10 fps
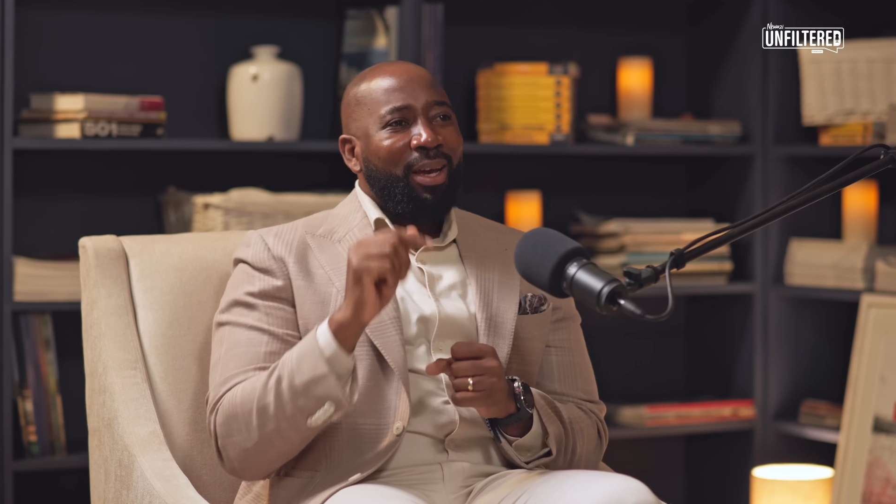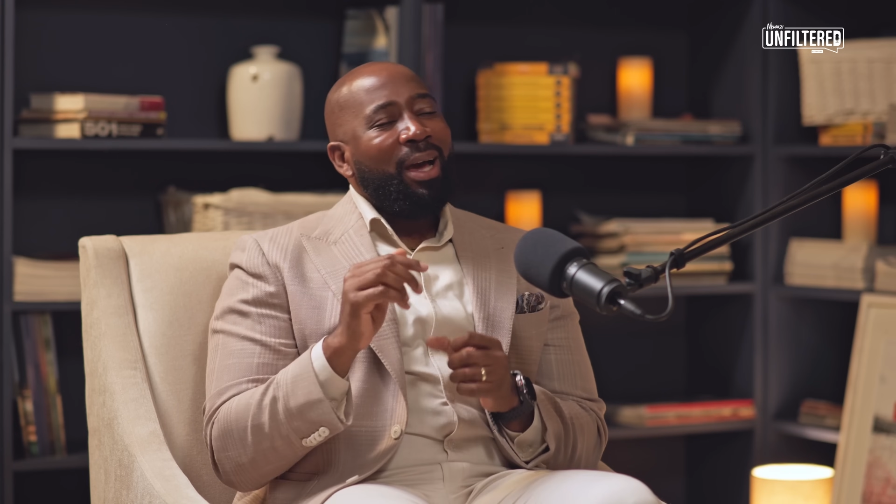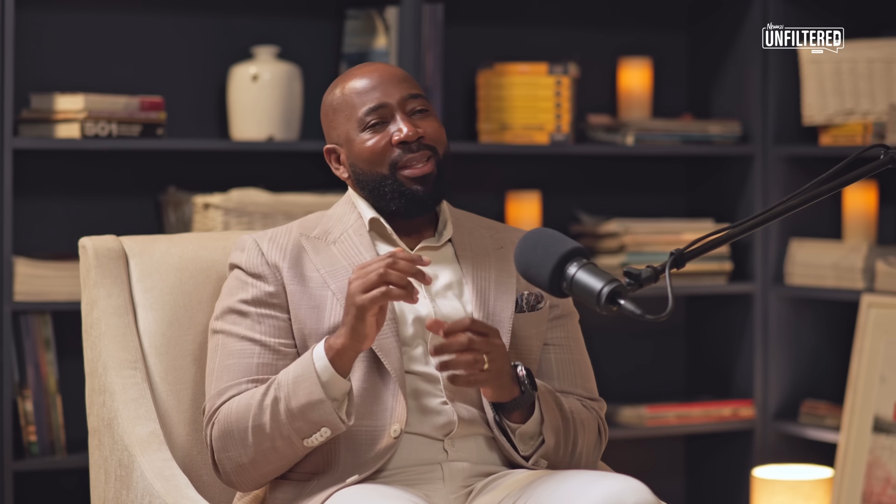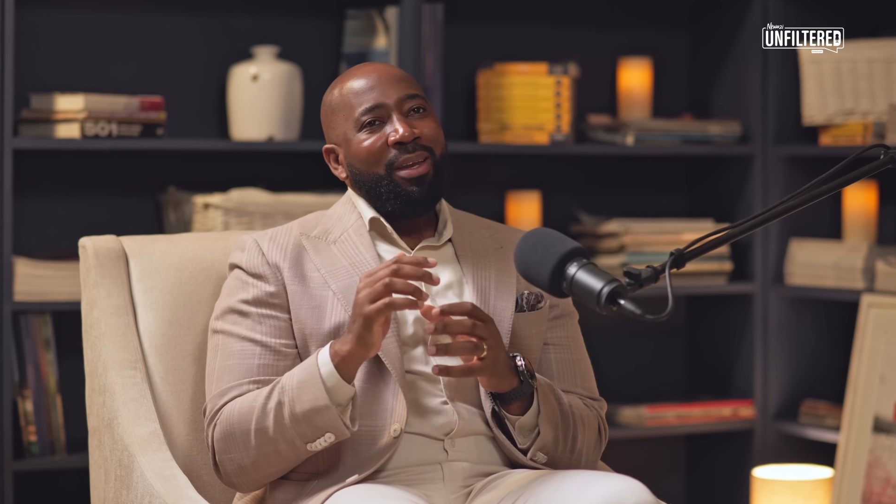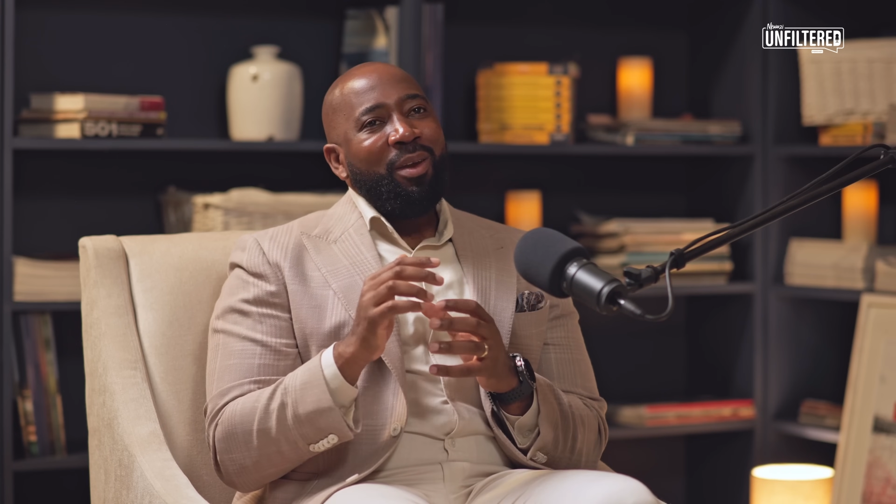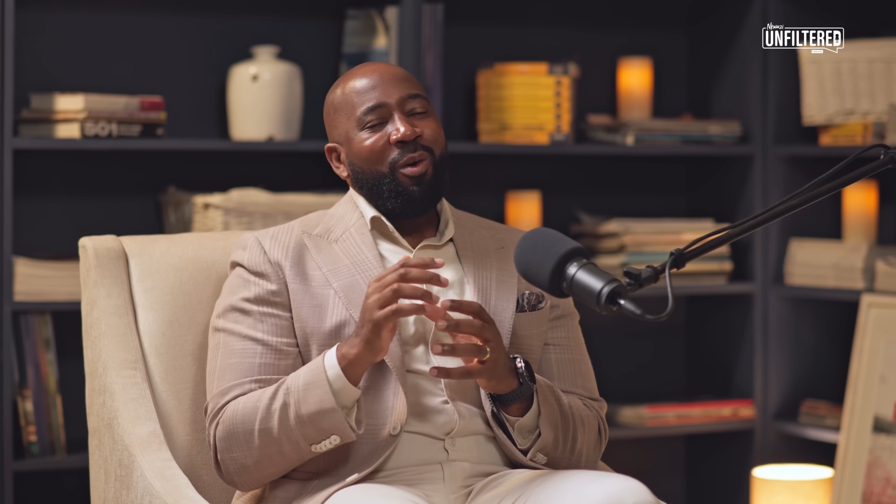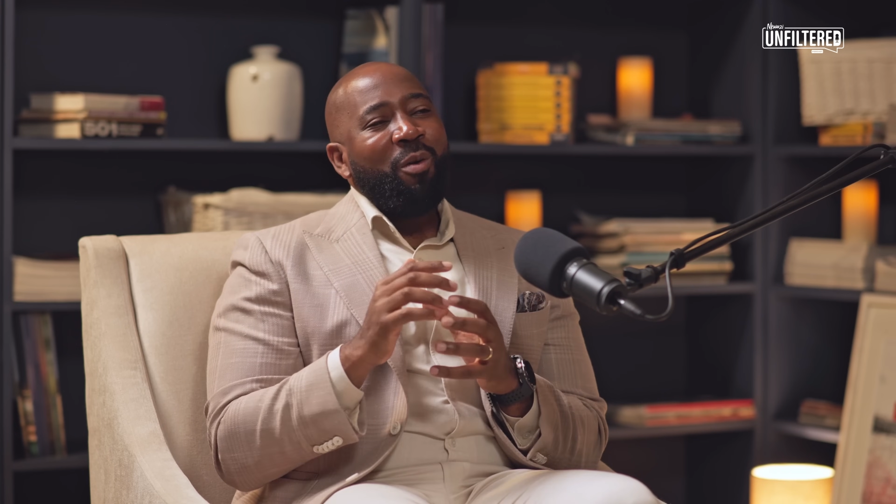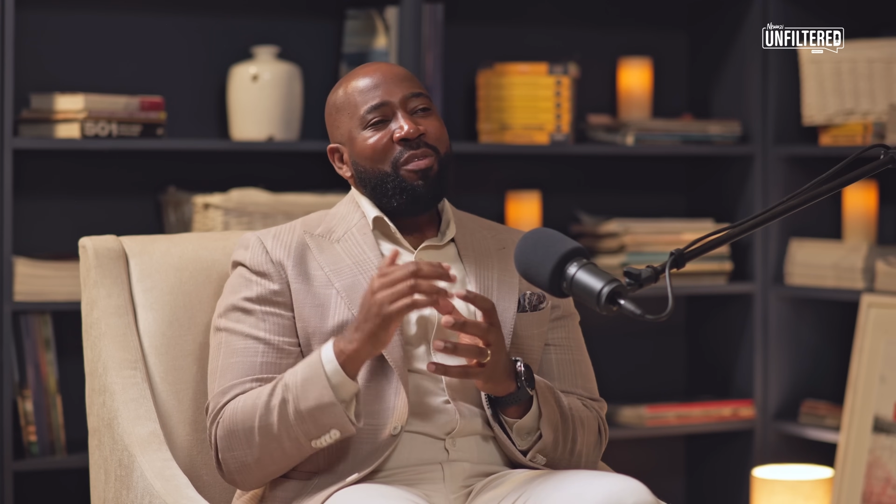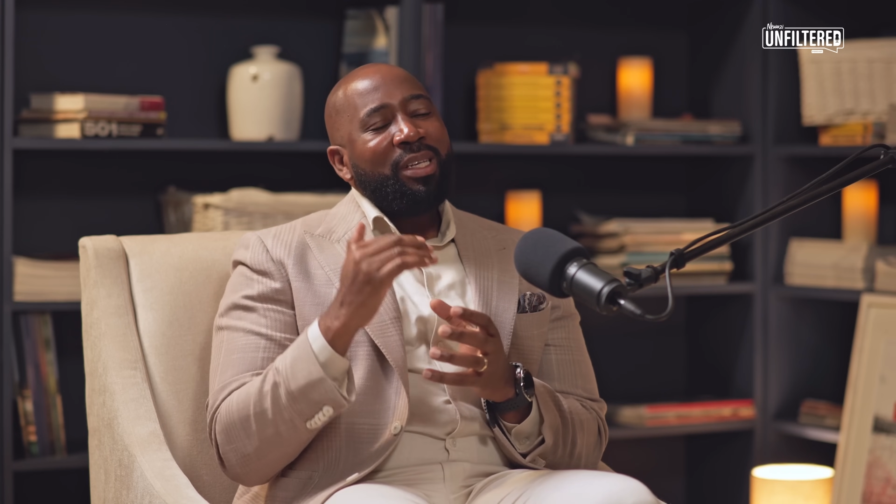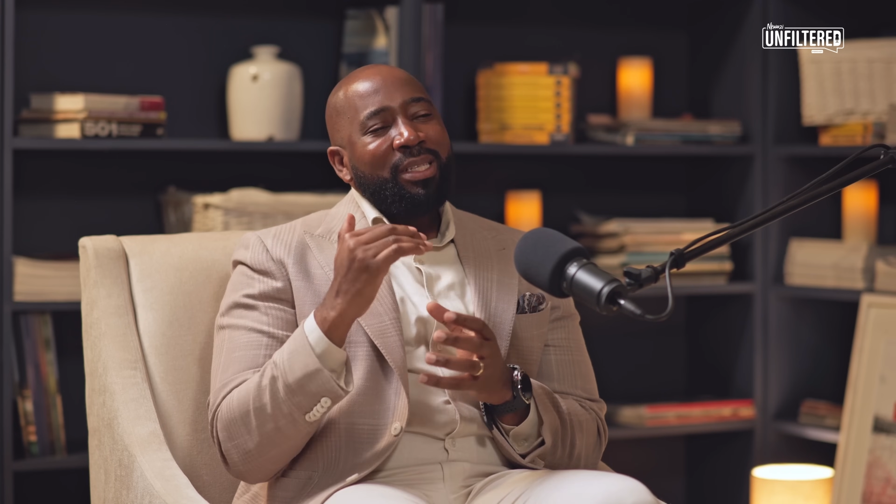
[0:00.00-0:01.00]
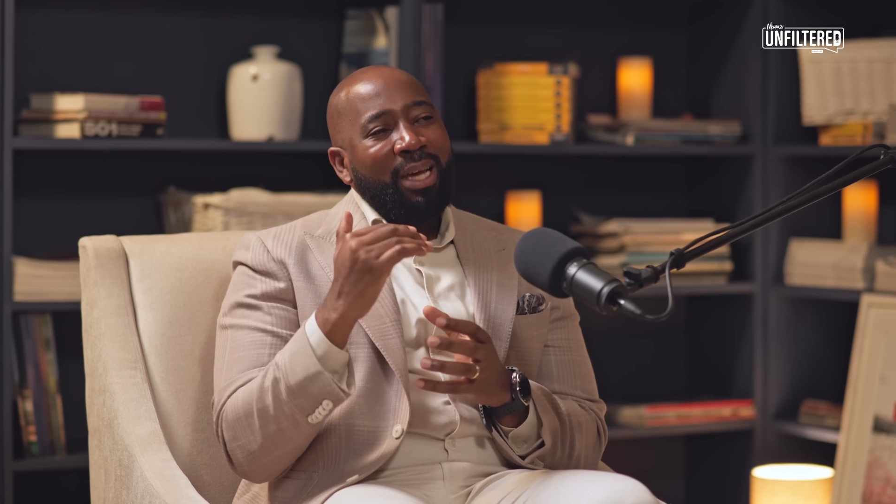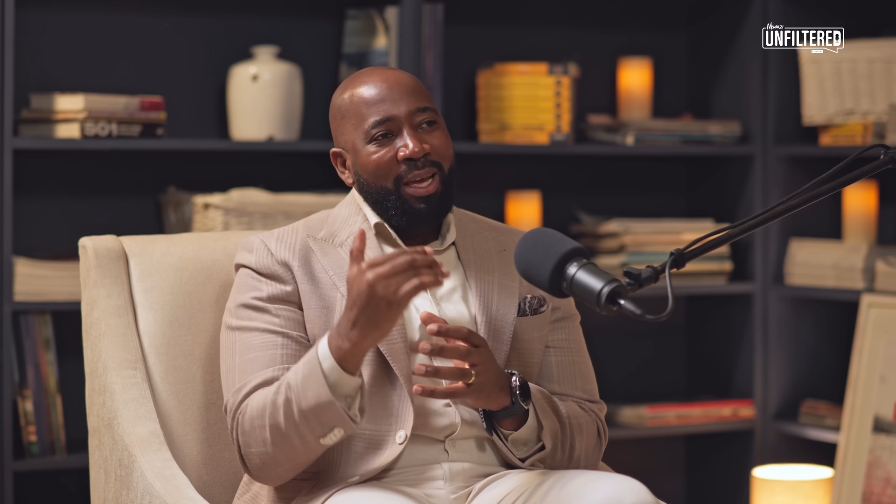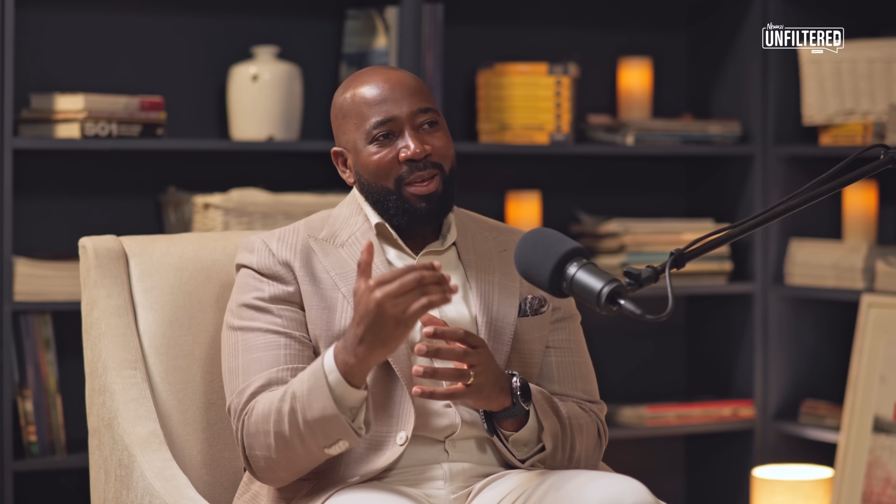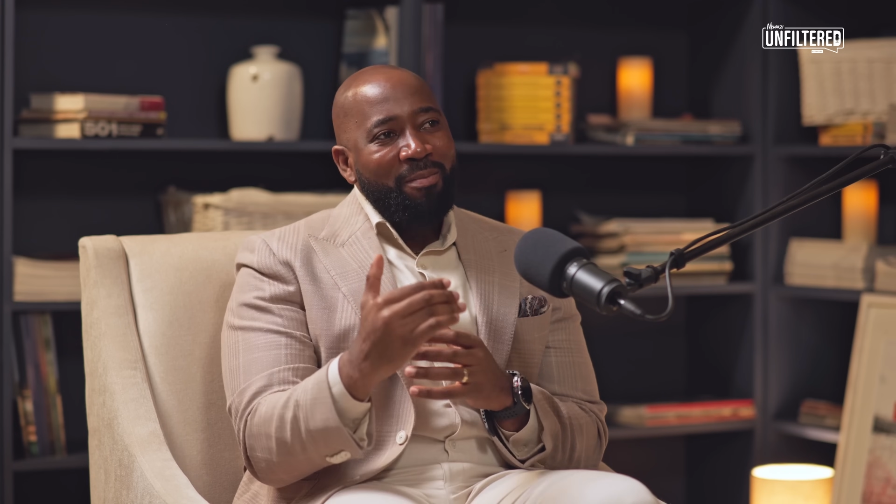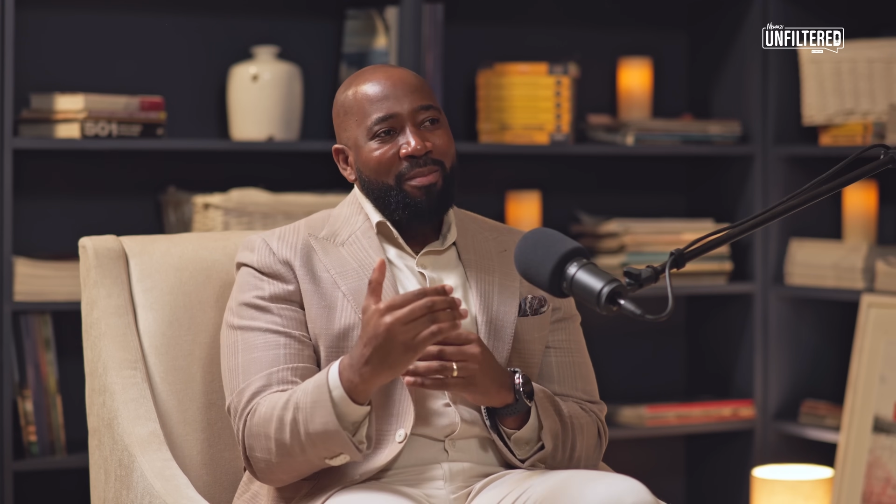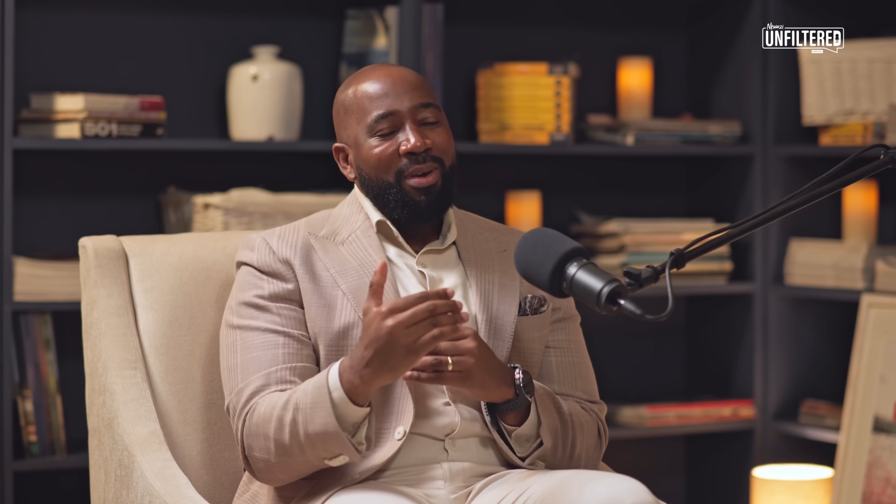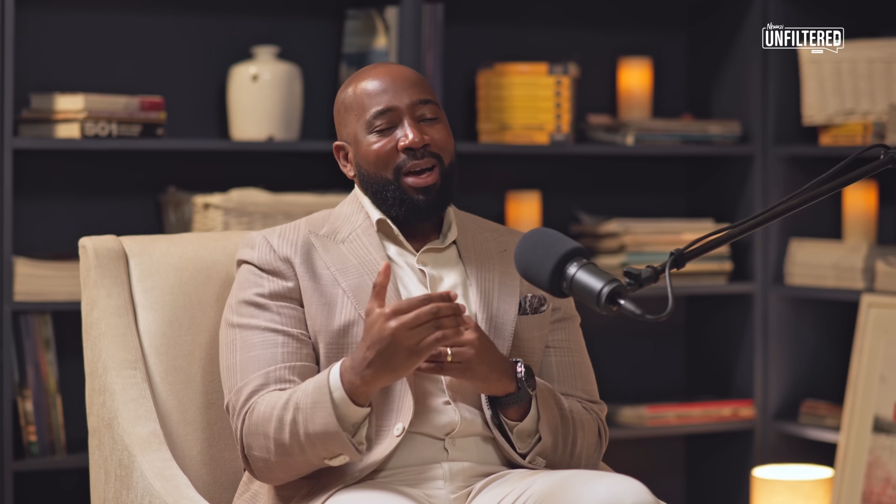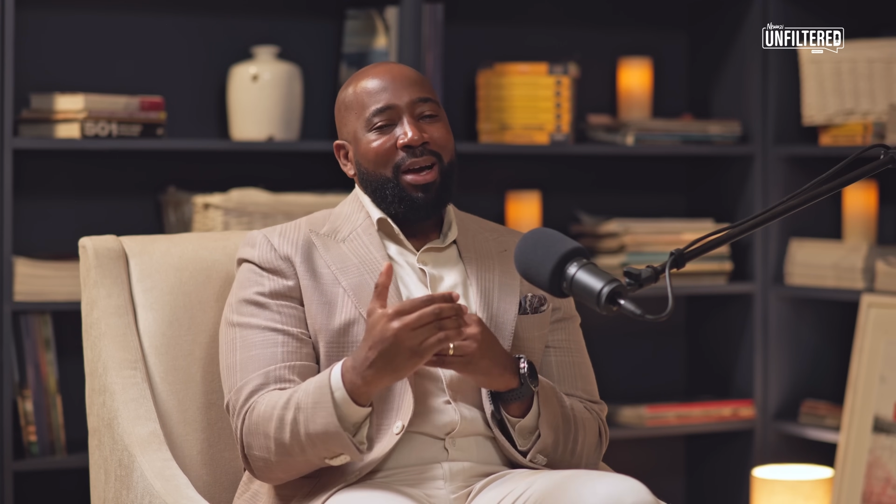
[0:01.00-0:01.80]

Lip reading: And then over time,